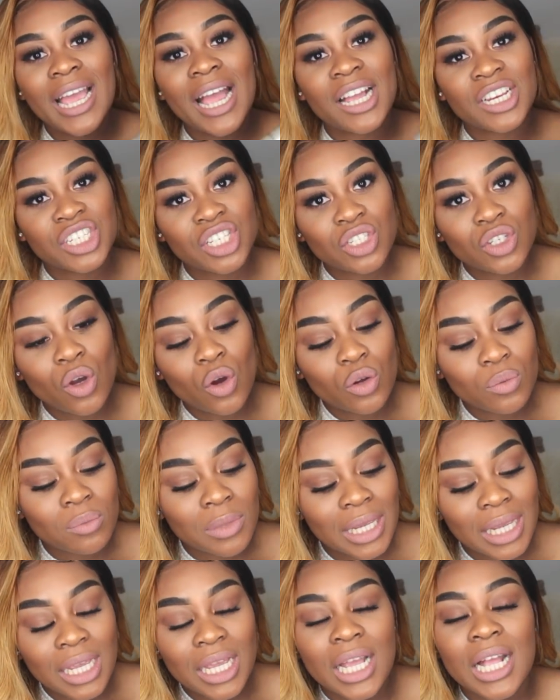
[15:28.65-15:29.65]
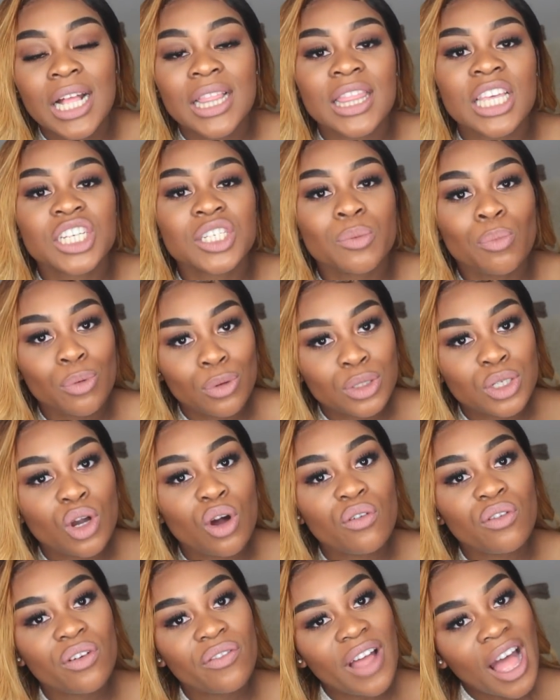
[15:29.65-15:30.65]
actually told me that she bought it
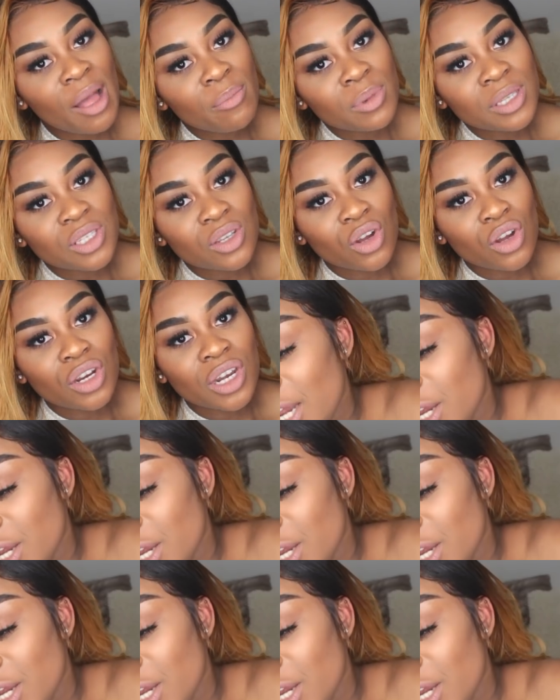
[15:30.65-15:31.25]
off of Amazon.